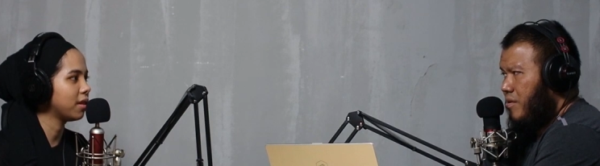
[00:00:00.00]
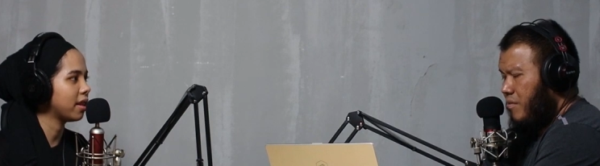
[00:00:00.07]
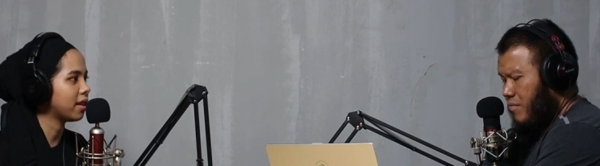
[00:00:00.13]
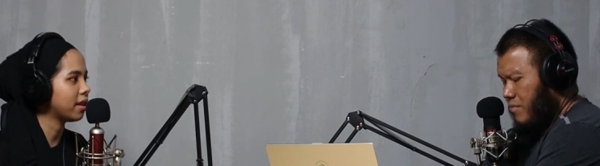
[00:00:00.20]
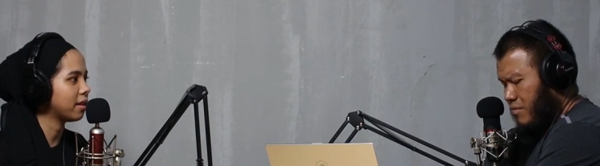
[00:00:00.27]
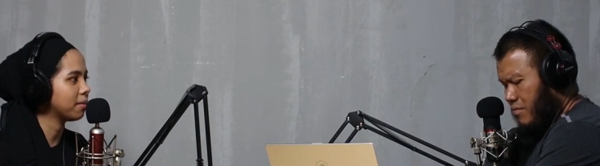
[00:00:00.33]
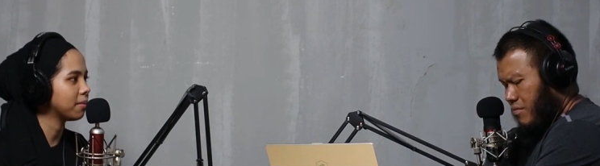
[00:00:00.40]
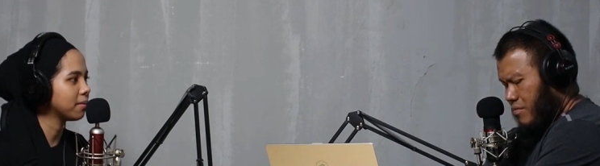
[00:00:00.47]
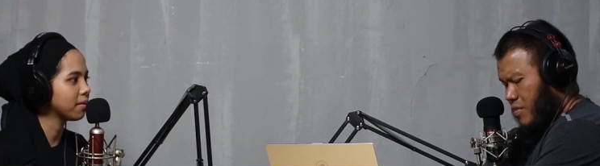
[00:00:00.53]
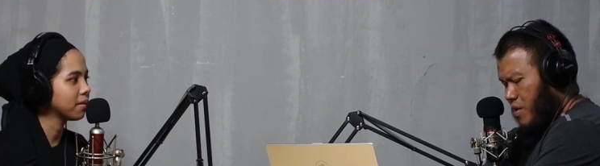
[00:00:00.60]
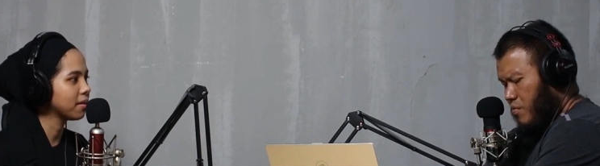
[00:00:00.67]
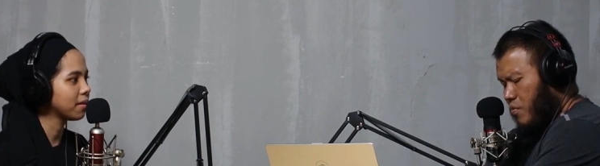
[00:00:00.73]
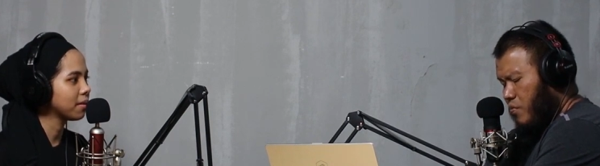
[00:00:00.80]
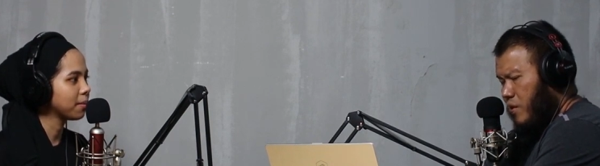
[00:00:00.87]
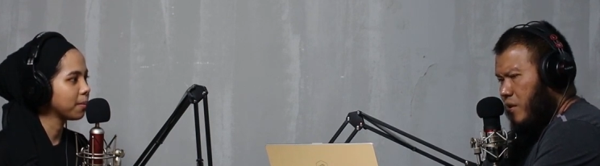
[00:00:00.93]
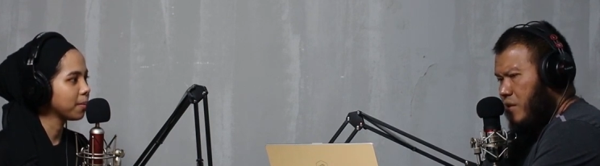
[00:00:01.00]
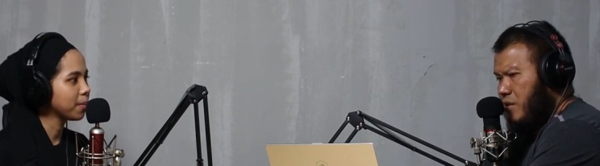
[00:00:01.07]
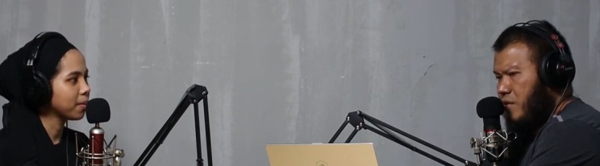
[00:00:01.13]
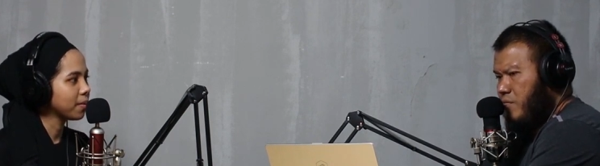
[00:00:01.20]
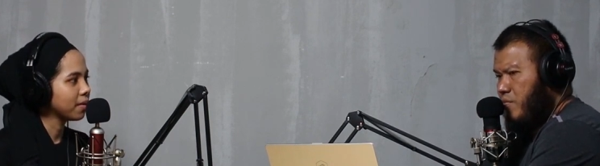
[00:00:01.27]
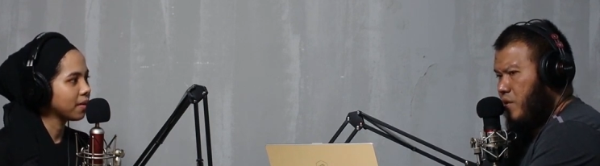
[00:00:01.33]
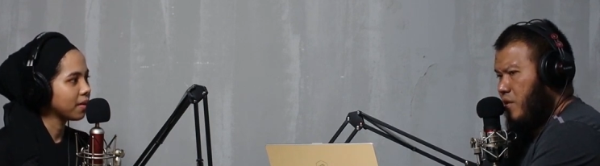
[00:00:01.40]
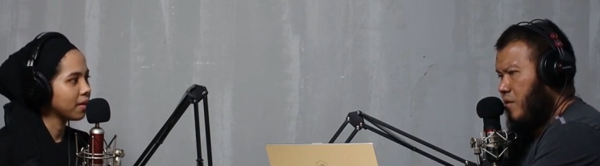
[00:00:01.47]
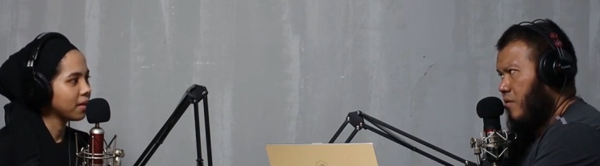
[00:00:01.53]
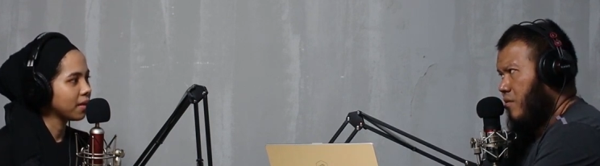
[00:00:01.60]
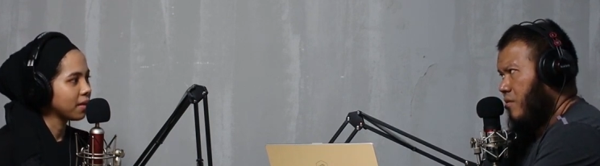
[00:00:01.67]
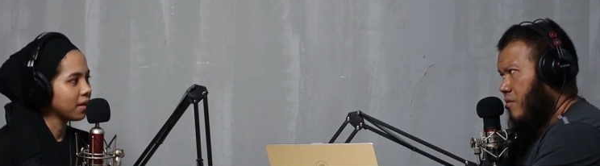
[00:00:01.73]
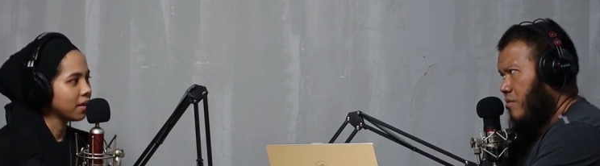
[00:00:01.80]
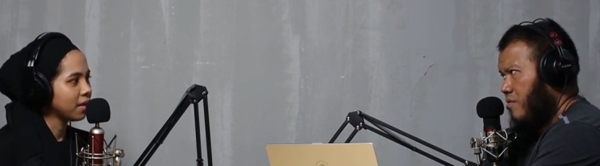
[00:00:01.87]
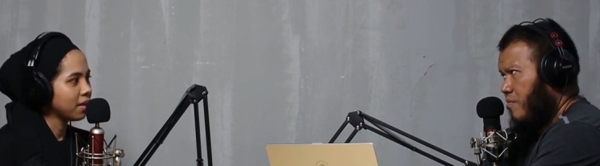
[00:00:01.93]
Speaker 1: in that time.
Speaker 2: Maybe we can just burn all
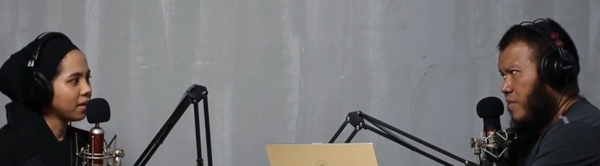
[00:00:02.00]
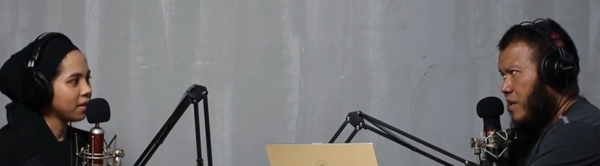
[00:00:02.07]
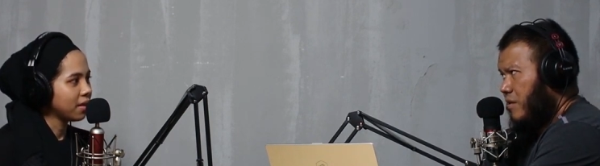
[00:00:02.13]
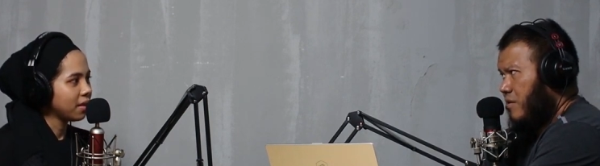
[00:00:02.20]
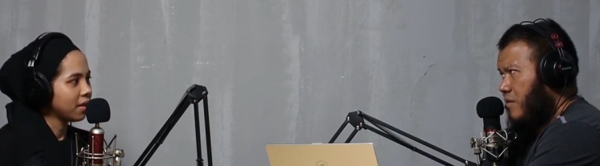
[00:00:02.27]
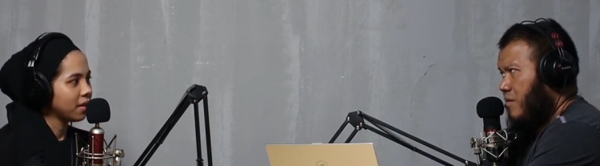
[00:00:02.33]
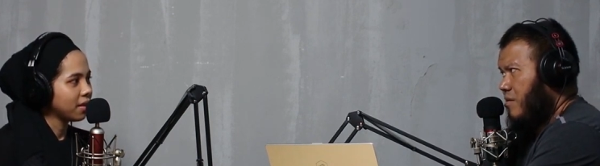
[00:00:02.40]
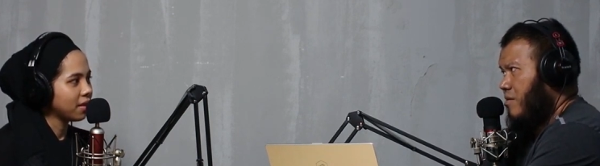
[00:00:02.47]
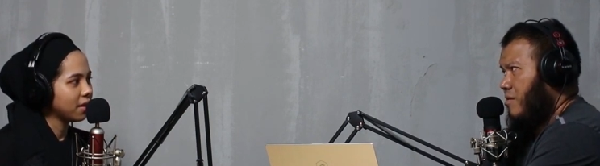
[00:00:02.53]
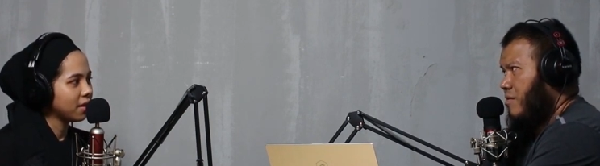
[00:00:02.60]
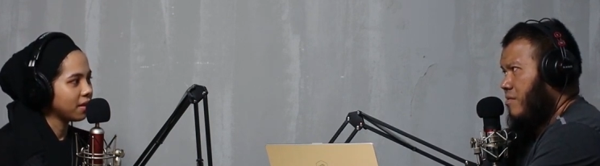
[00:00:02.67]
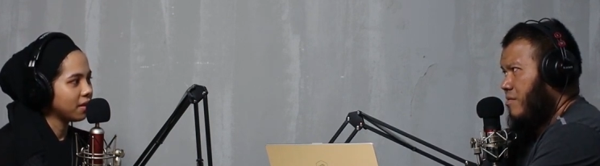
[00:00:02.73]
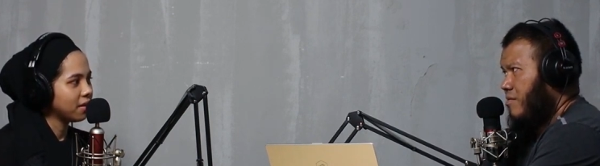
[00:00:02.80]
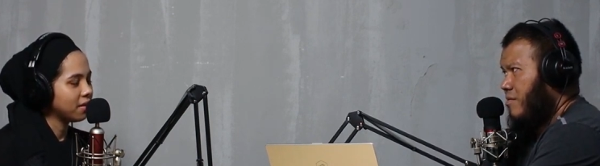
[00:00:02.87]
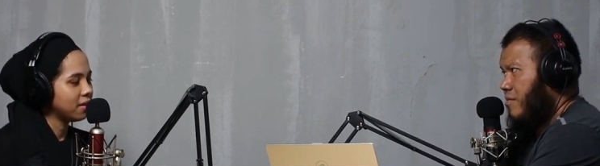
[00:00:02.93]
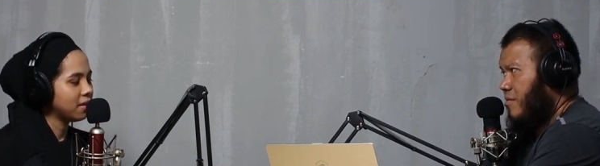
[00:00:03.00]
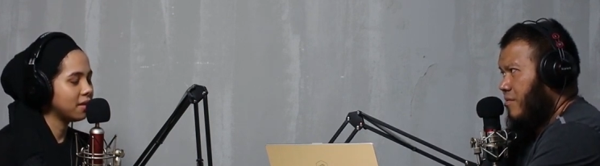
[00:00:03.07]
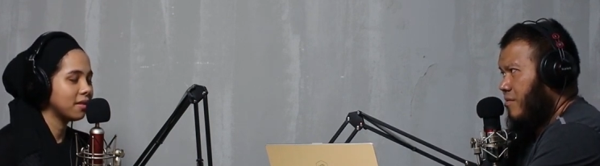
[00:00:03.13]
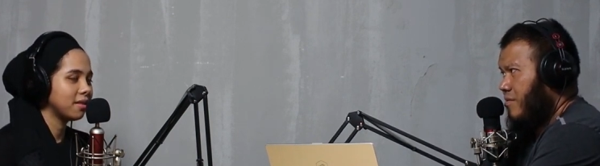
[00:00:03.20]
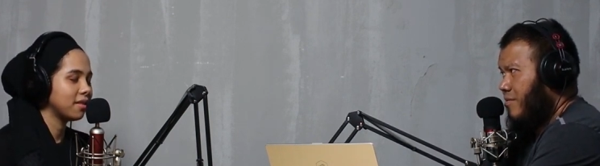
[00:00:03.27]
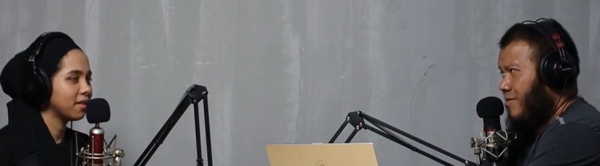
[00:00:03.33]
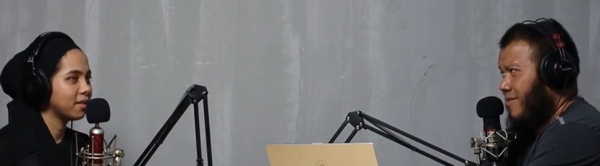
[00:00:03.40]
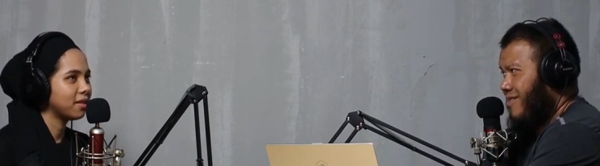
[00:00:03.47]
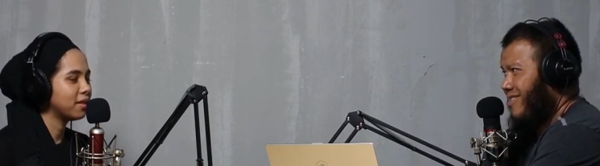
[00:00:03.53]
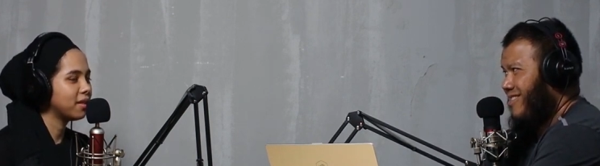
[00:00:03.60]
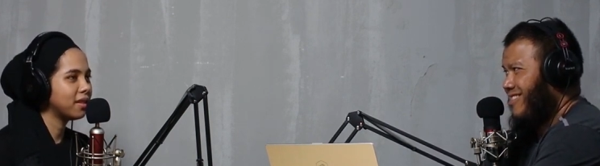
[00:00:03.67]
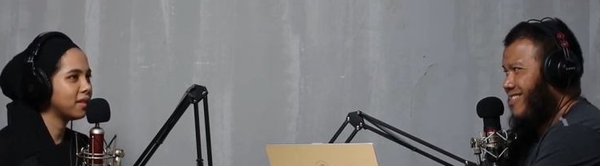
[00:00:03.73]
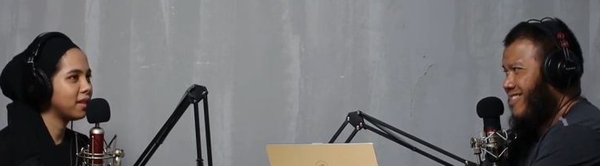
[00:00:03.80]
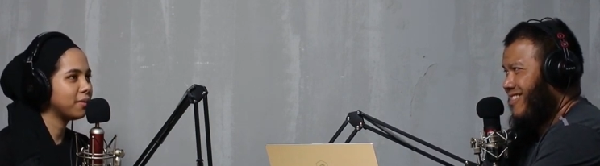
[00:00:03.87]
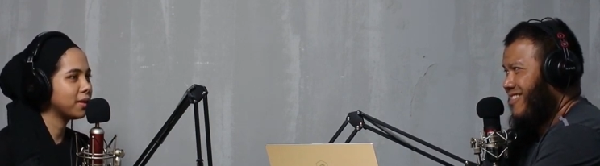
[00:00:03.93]
those magazines. Uh. Yeah, no,
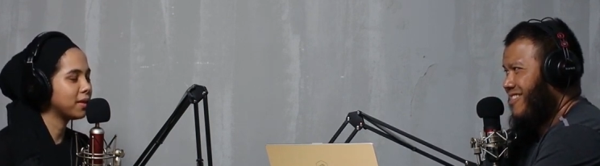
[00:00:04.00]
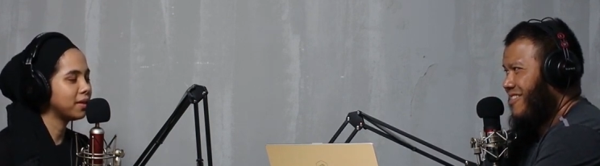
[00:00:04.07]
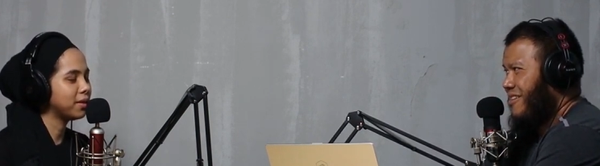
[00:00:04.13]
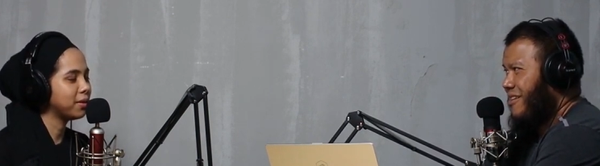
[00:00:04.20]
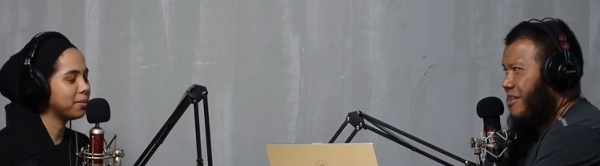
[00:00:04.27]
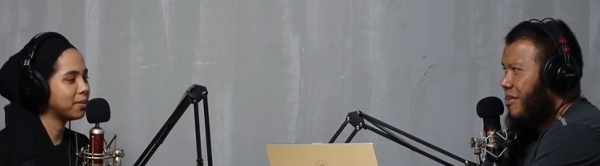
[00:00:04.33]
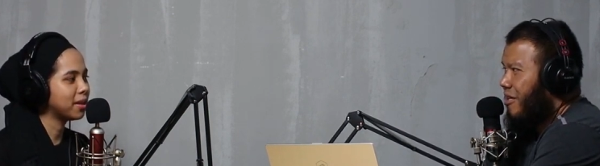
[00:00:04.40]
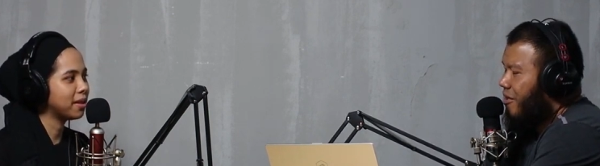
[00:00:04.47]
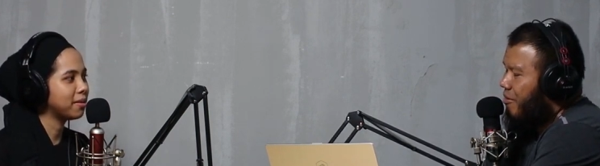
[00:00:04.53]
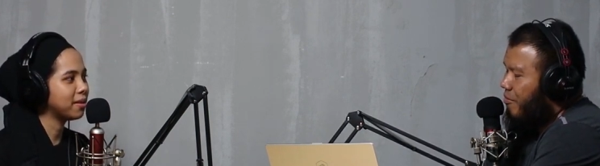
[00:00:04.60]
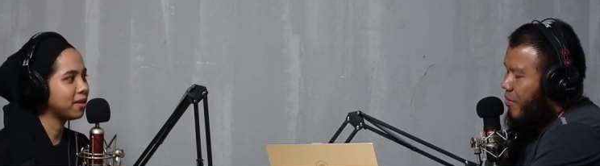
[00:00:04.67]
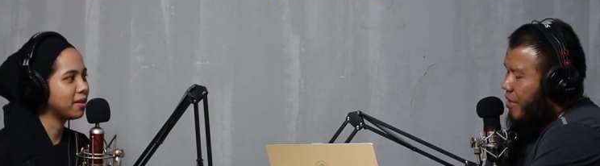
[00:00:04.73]
I never
Speaker 1: consumed that.